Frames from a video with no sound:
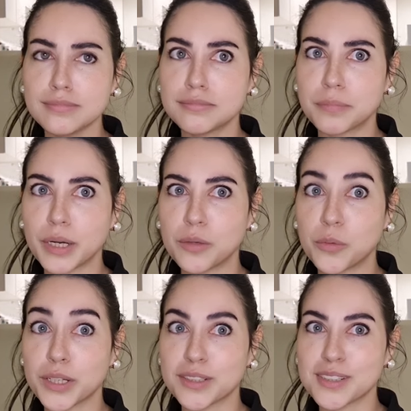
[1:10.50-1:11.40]
very
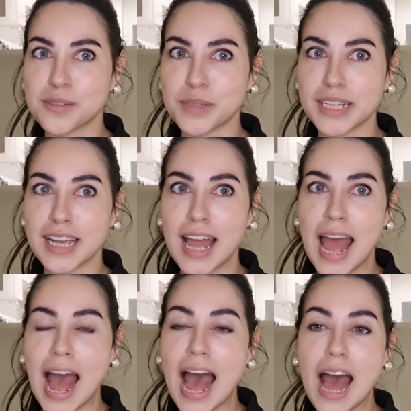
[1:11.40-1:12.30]
weird to me.
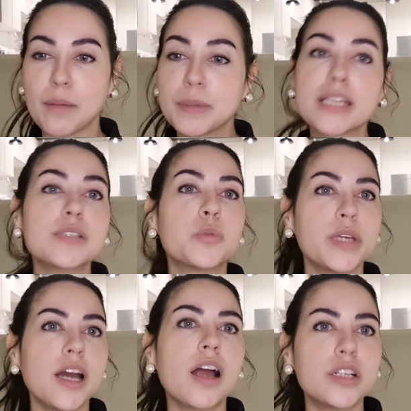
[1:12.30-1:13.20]
Because
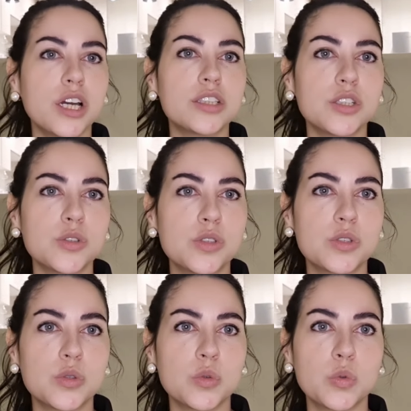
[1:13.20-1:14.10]
we are not
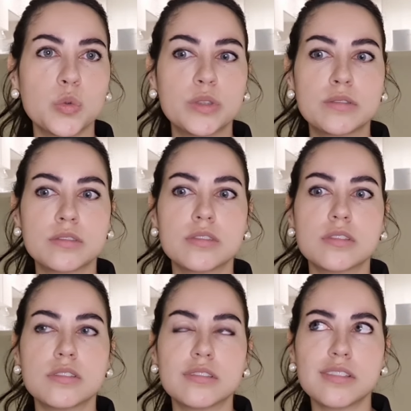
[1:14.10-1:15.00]
used to
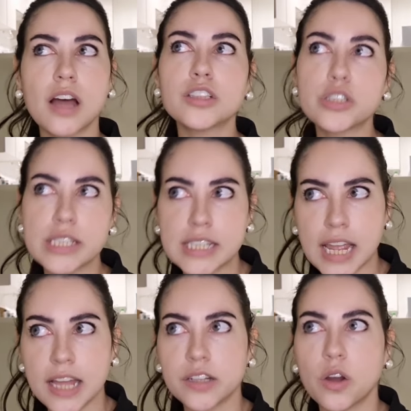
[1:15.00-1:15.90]

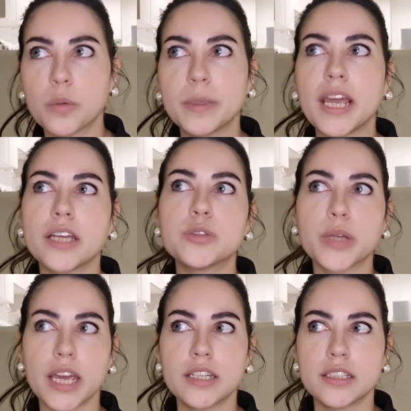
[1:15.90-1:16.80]
understand or be
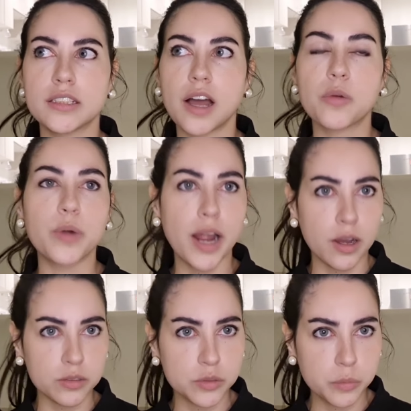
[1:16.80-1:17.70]
educated
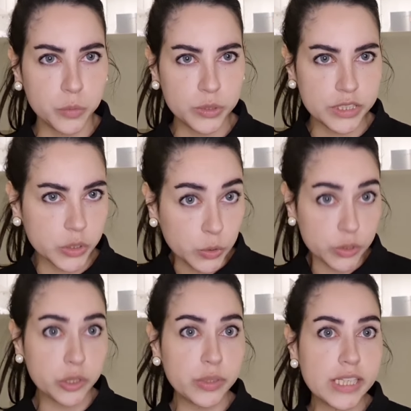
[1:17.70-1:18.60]
around
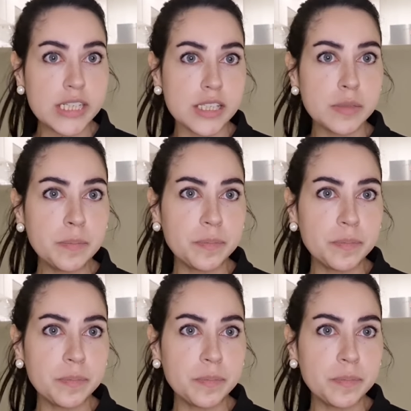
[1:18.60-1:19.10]
multiculturalism.